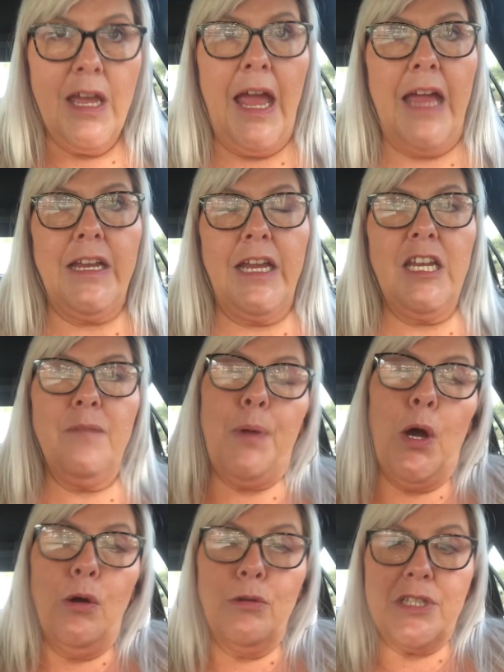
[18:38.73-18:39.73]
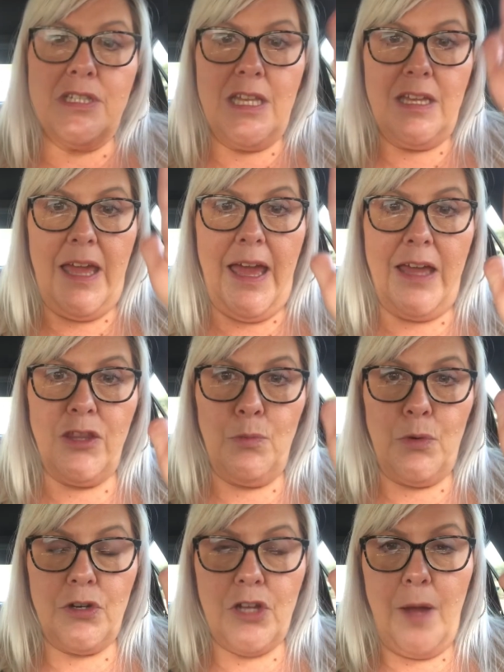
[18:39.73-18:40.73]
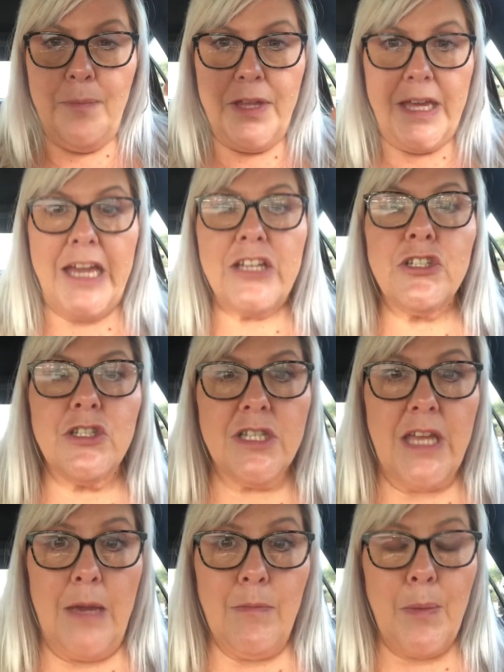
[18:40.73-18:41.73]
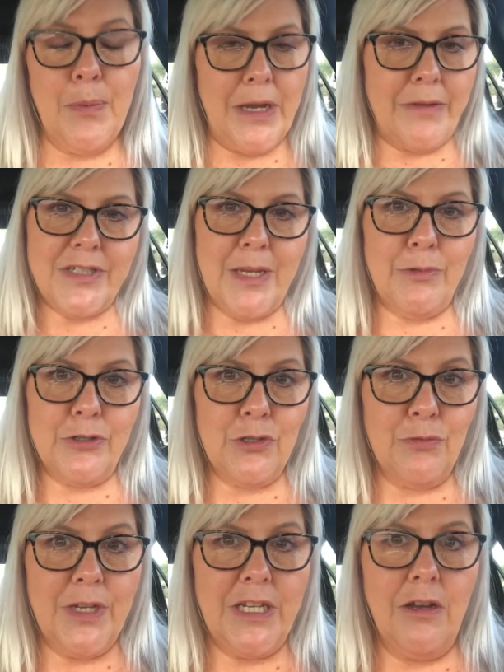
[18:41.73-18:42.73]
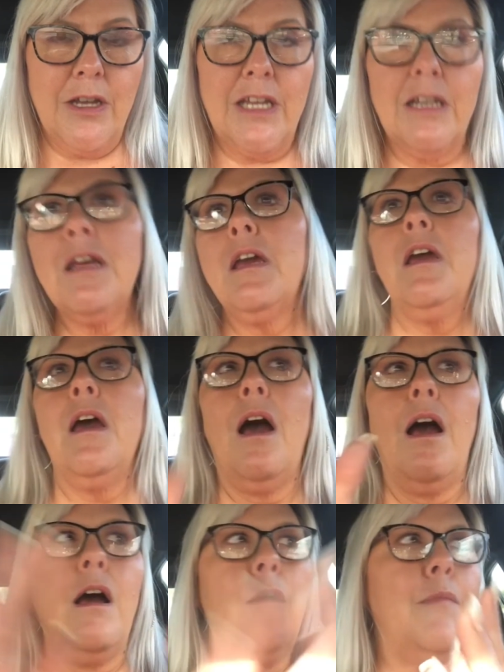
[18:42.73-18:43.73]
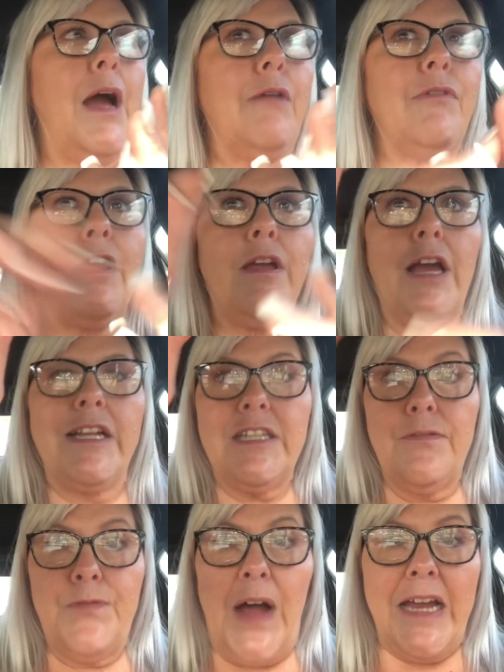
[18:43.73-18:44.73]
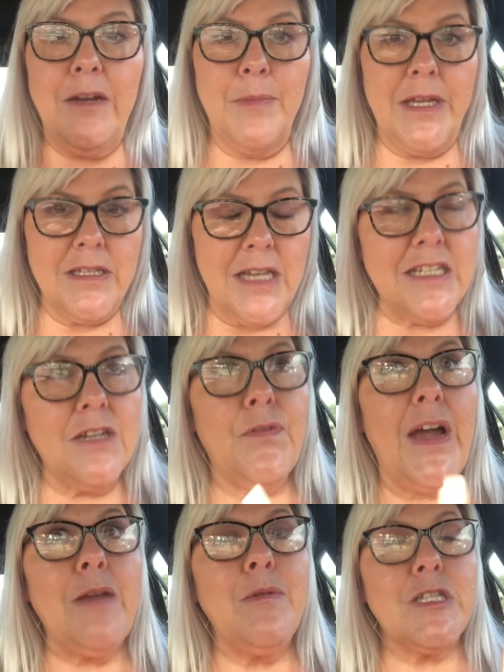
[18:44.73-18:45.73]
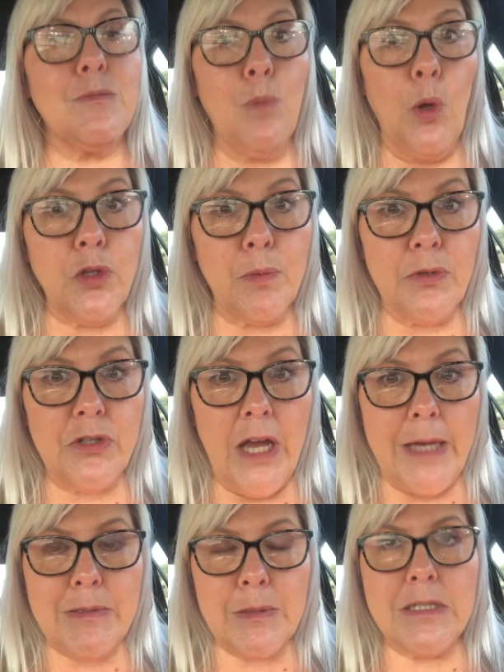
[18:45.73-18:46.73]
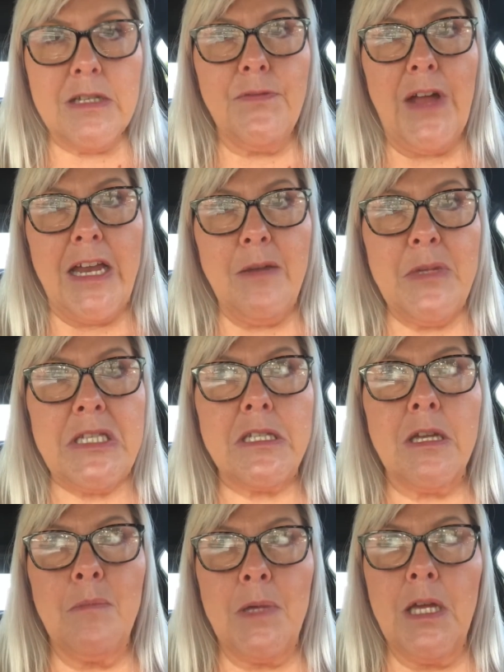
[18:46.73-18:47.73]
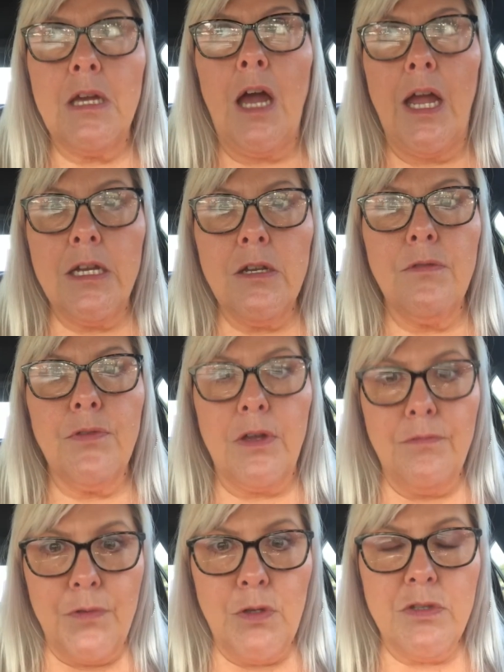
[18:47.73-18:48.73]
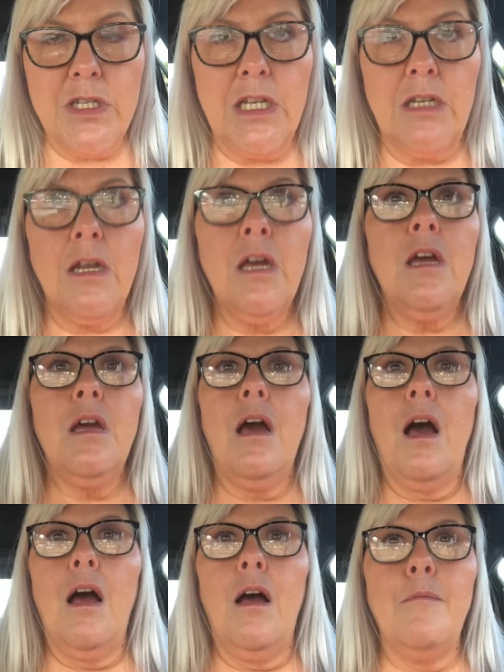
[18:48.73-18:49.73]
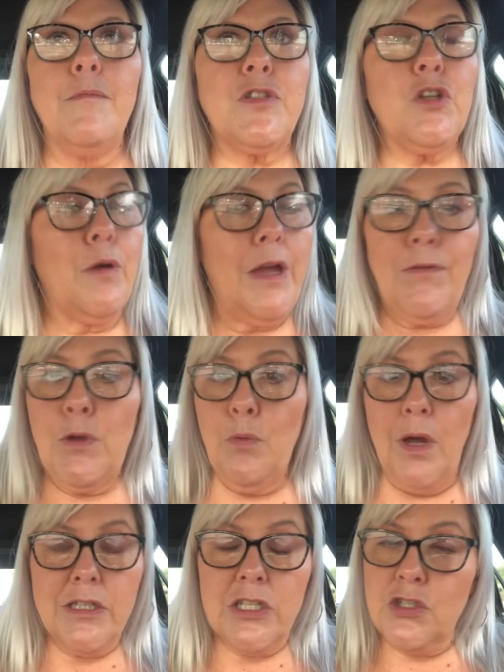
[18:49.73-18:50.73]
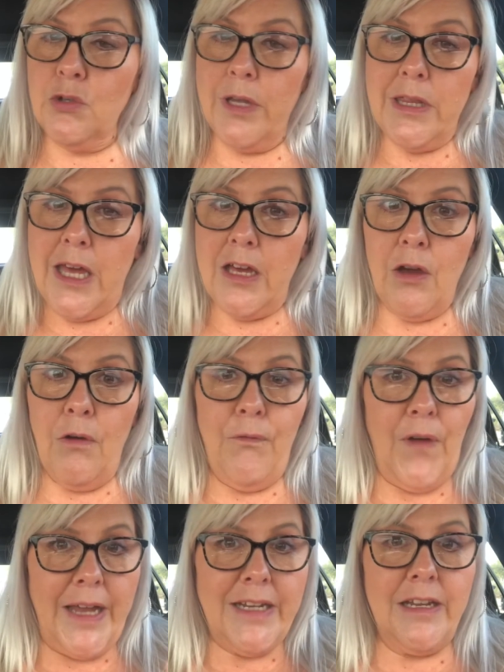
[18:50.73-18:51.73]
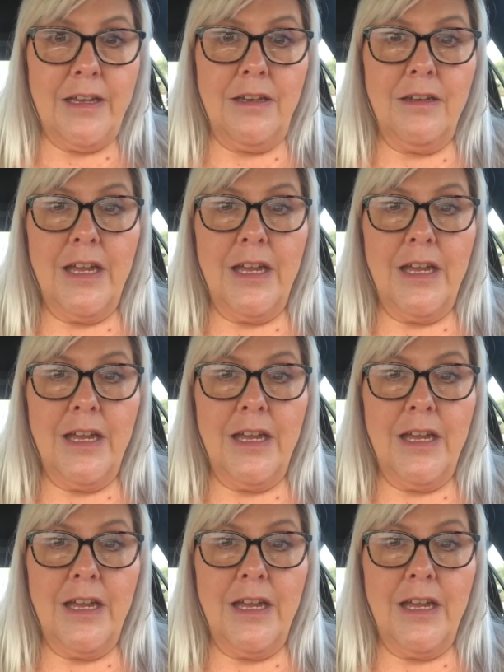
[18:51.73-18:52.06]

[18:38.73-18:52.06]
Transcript: And any post that had the word complications came up, and I was able to read on it. I did vitamins. I did vitamins multiple times because the vitamins can be kind of confusing. So if you want to join that, go find it.